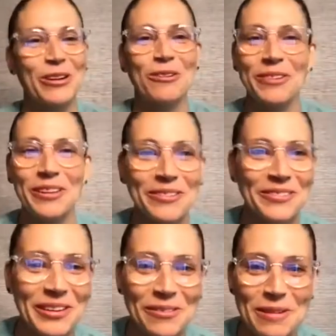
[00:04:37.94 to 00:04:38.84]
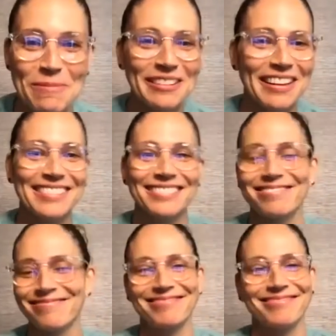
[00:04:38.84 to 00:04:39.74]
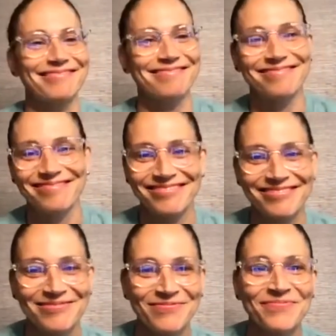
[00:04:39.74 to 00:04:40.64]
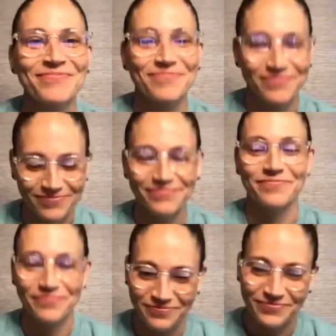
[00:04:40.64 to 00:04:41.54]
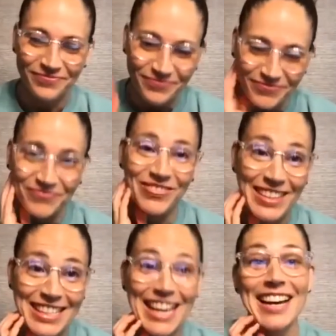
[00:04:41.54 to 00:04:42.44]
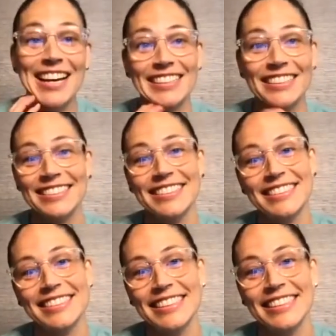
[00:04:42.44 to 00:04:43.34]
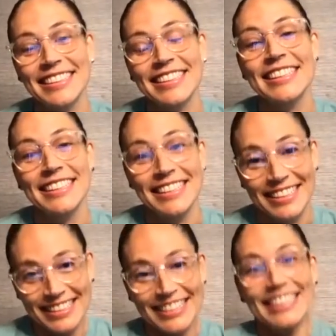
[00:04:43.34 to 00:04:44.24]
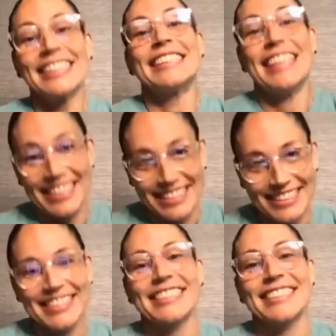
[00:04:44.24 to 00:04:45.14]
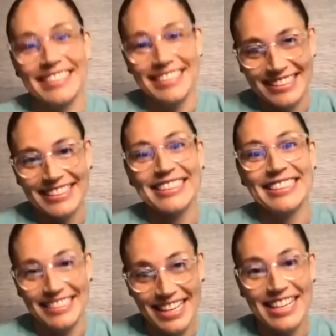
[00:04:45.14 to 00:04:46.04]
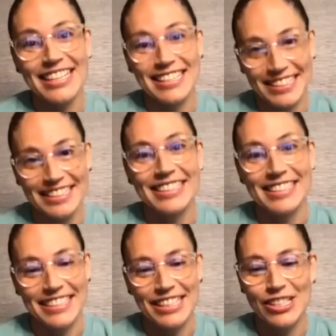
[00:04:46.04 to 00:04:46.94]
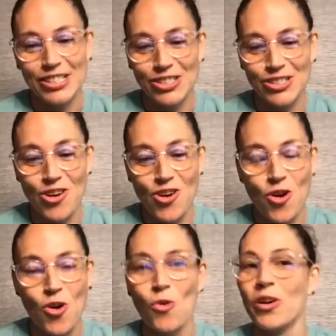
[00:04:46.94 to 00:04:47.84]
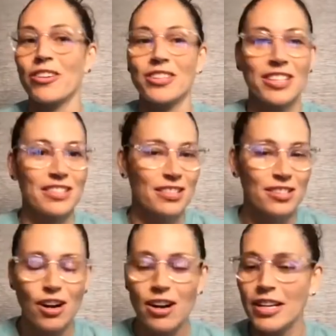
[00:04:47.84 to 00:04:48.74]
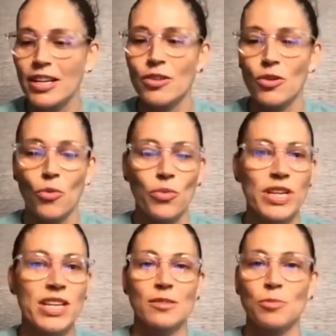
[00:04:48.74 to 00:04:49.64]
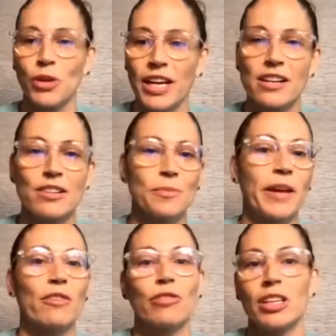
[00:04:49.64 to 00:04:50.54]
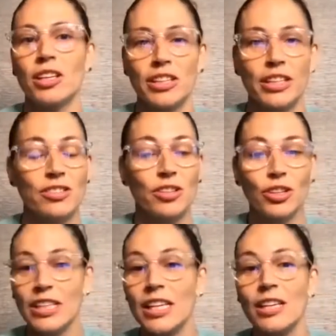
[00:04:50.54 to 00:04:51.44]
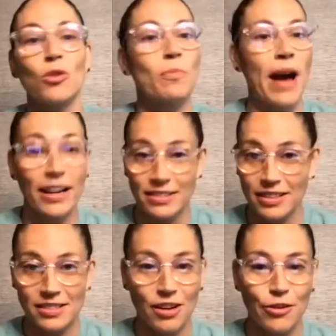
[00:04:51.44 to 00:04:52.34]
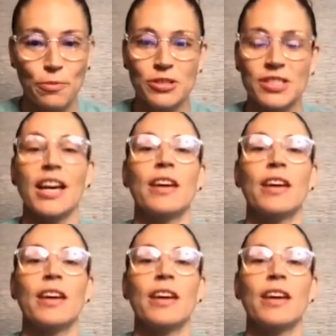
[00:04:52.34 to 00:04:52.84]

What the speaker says: speak on that situation. Let people know about that situation. Because she was wilding. She basically told you guys to shut up and dribble. And y'all was like, no, we're not doing that. So tell us about that situation. So when our season started, we as players made it really clear to the league who backed us 100%.